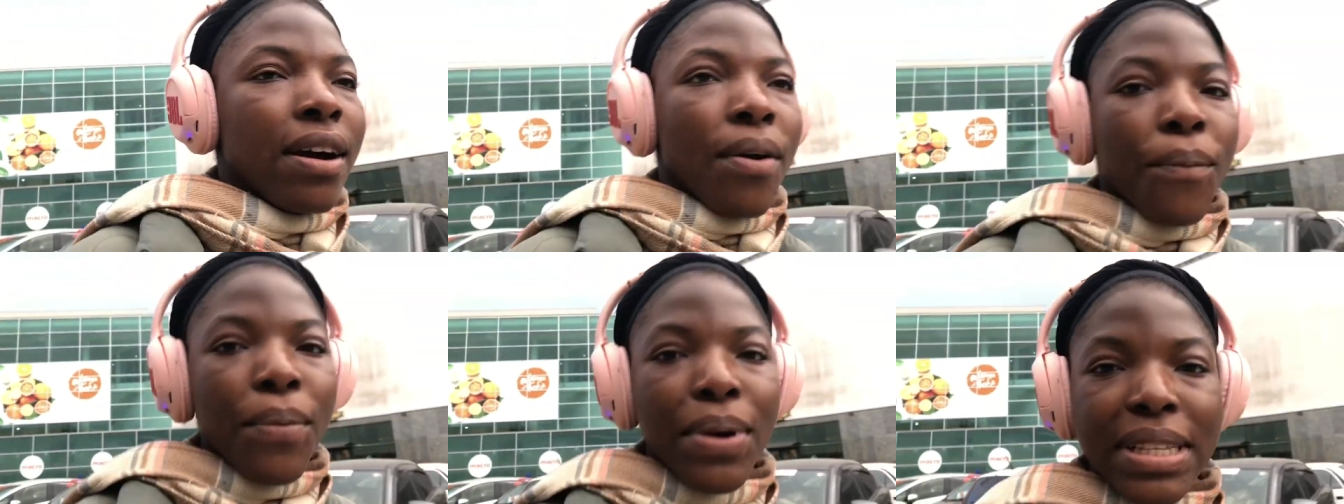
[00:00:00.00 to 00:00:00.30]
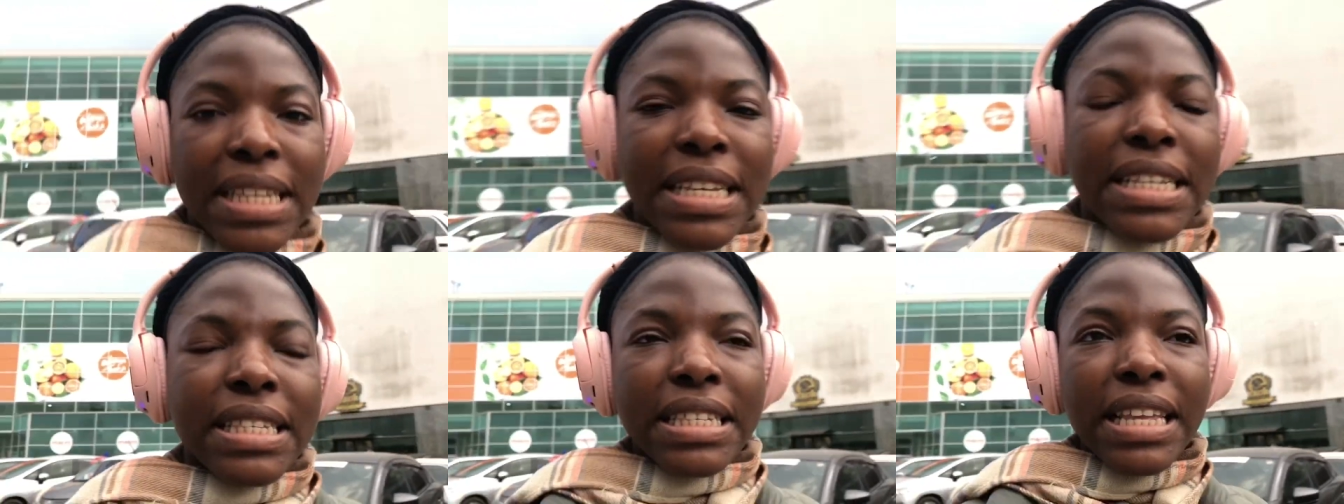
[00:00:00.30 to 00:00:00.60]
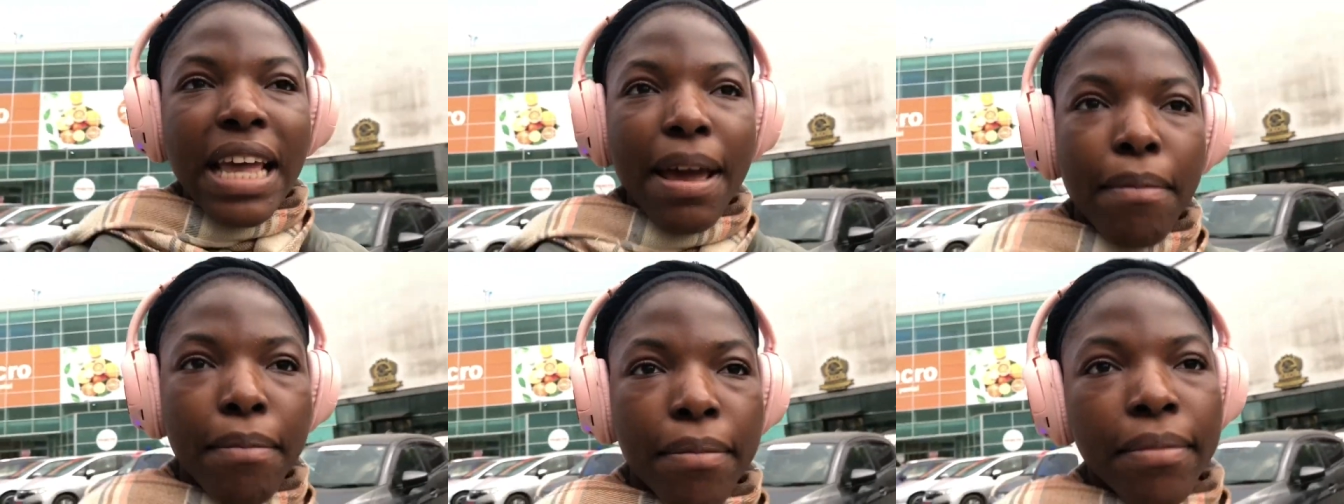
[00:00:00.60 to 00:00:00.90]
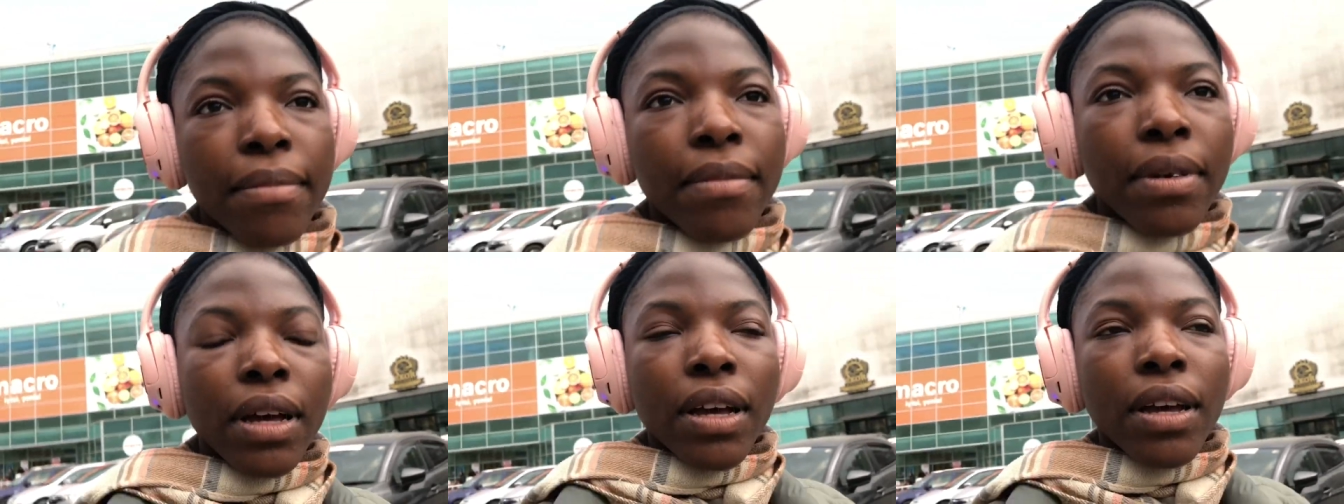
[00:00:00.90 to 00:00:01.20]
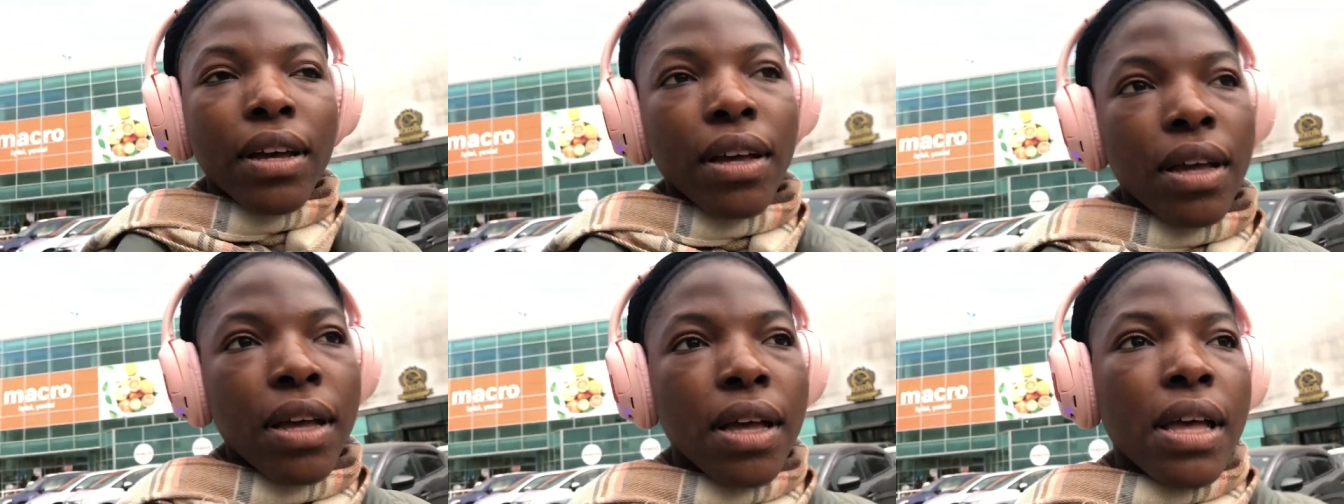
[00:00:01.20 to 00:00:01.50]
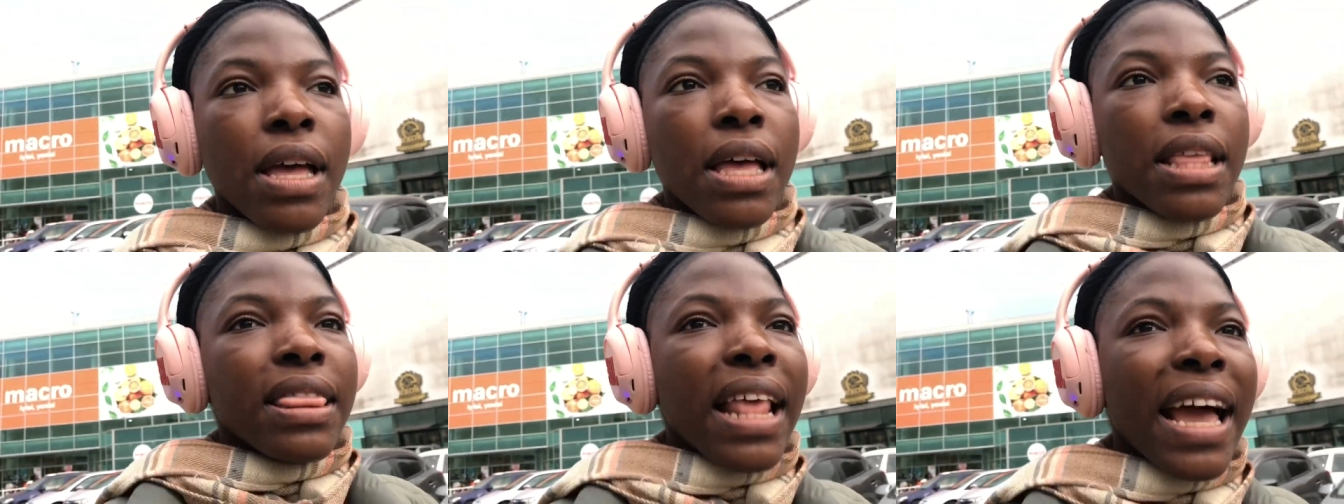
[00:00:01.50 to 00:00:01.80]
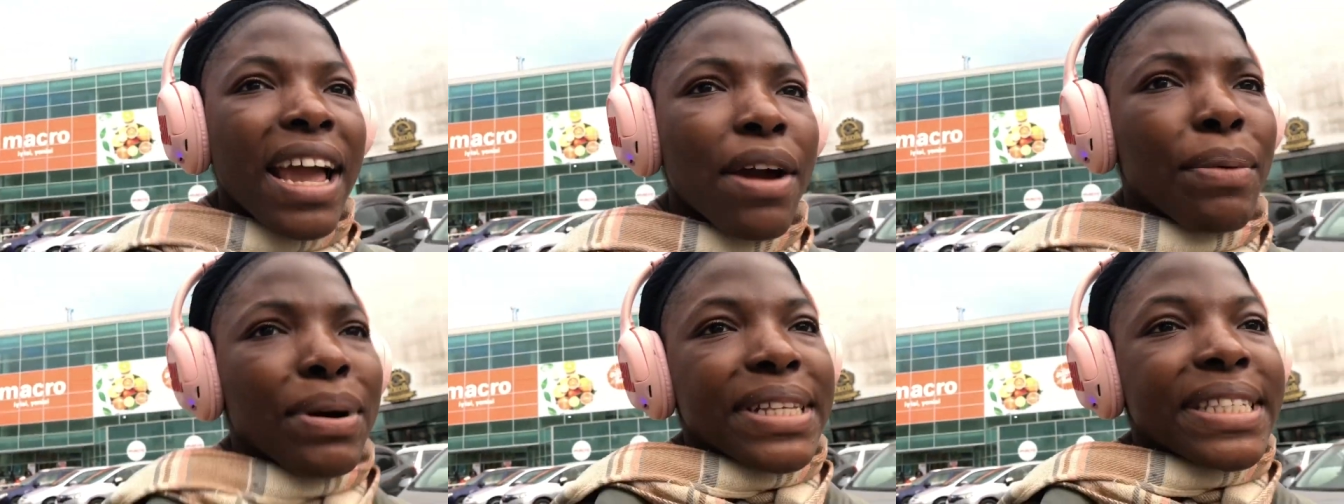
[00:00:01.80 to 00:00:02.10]
What's his name?
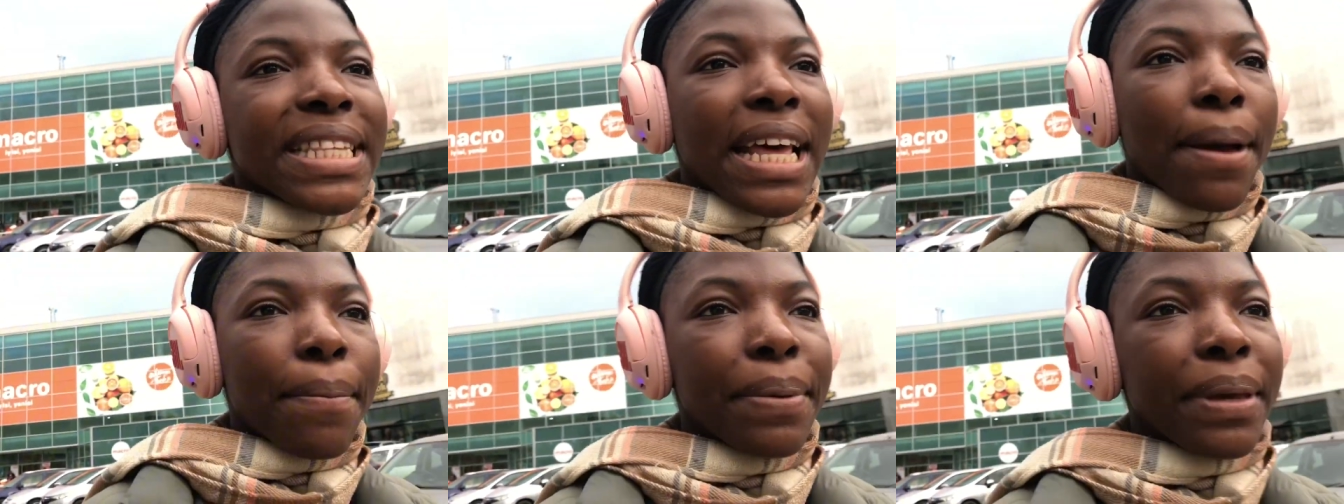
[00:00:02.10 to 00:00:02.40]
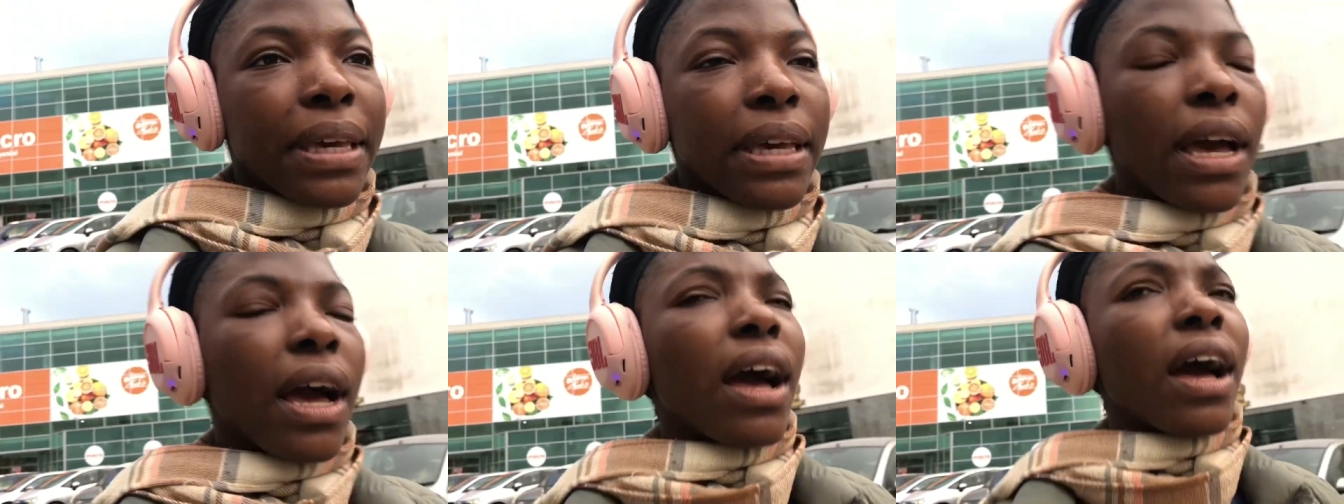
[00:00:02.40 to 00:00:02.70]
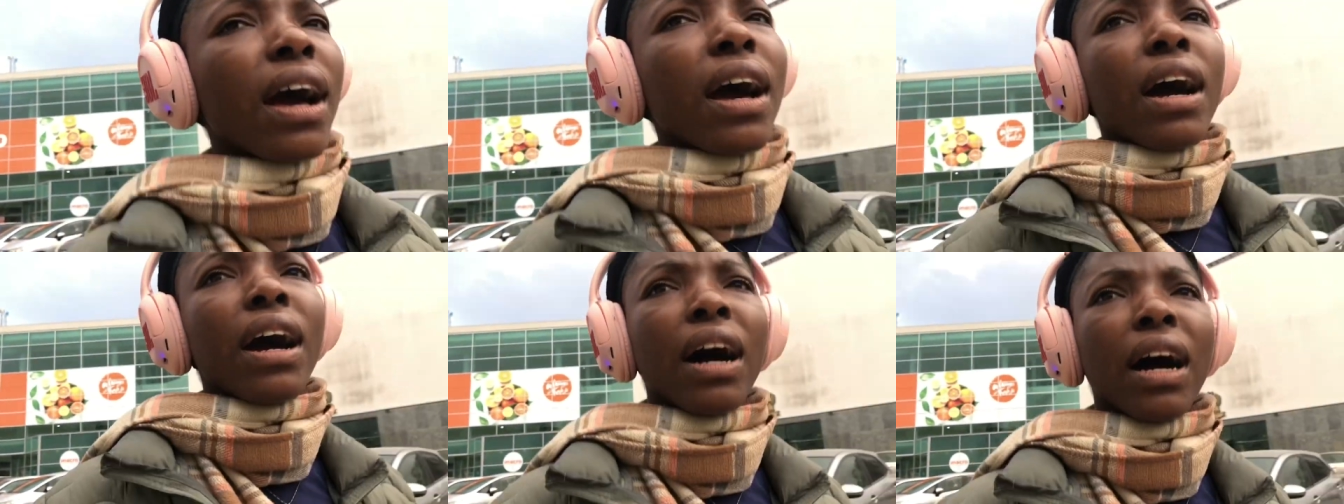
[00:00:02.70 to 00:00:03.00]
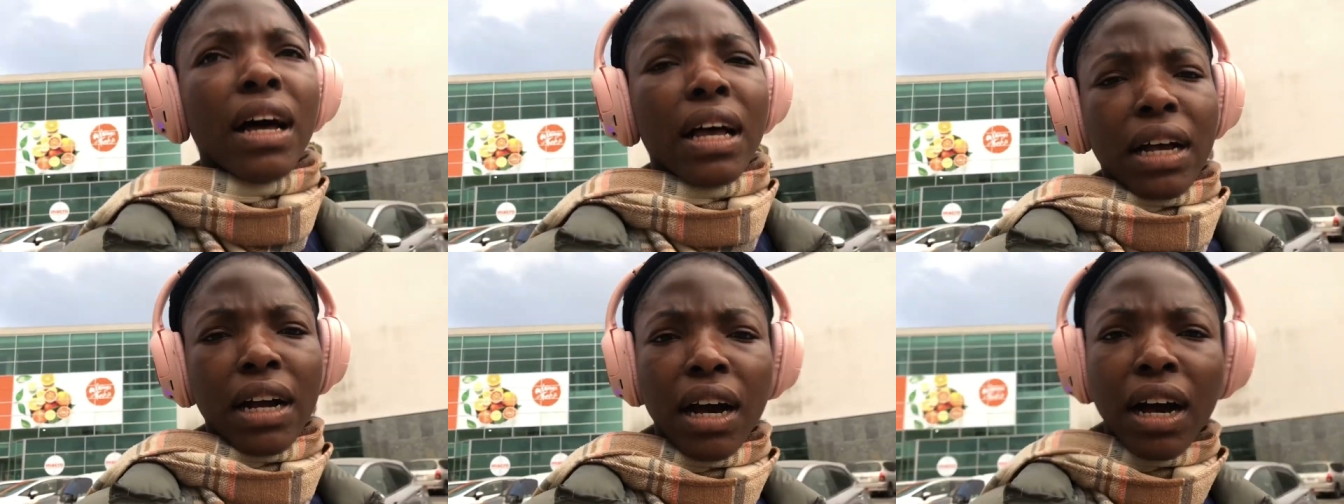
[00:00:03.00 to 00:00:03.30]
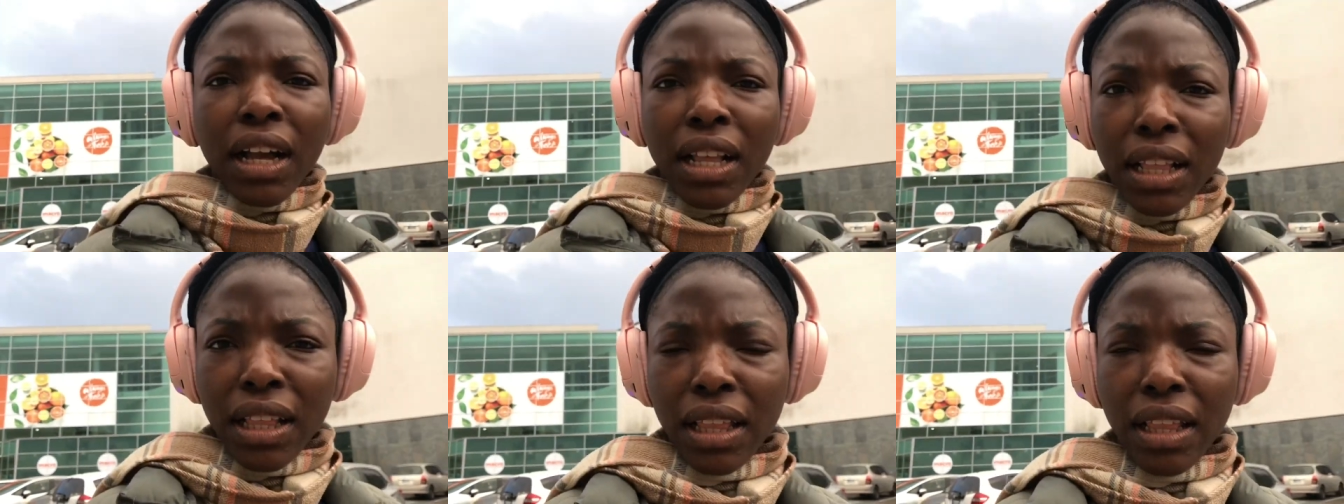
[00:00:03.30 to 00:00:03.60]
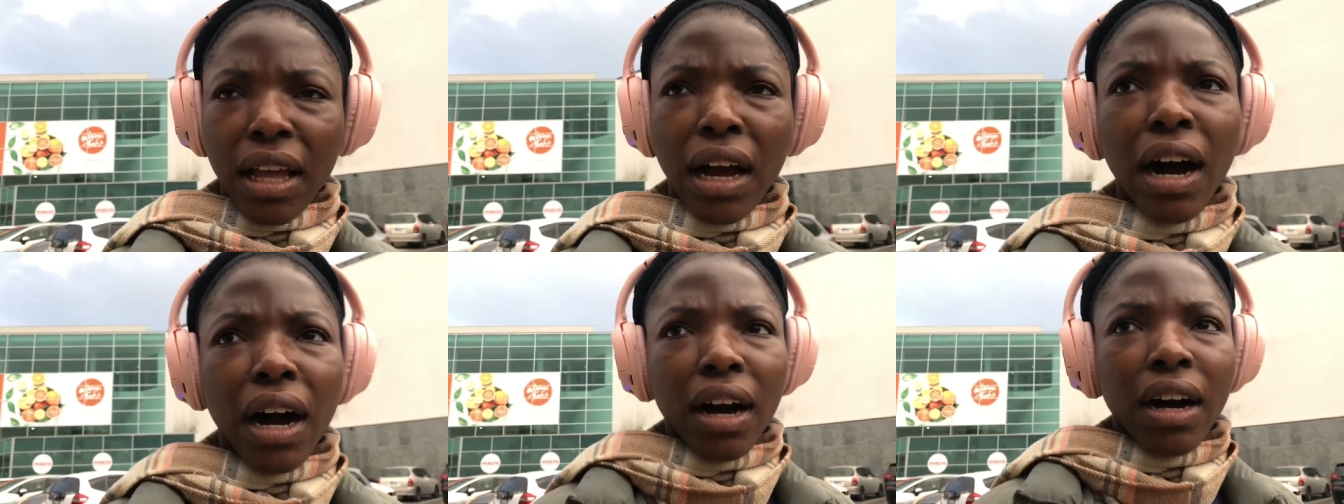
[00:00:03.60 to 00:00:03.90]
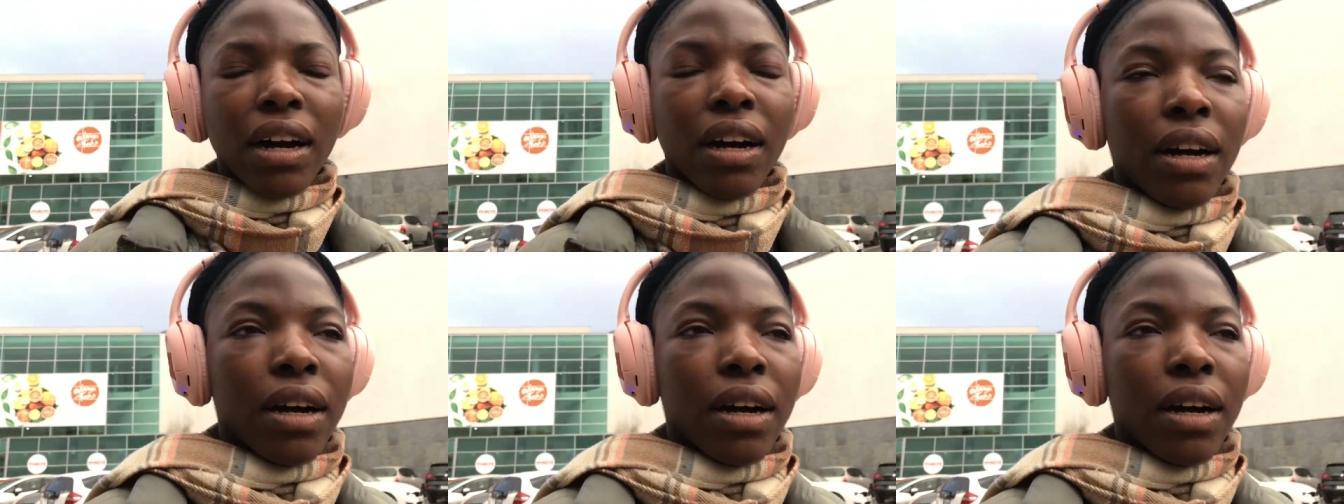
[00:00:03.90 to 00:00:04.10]
Lai Wasabi. Oh Allah.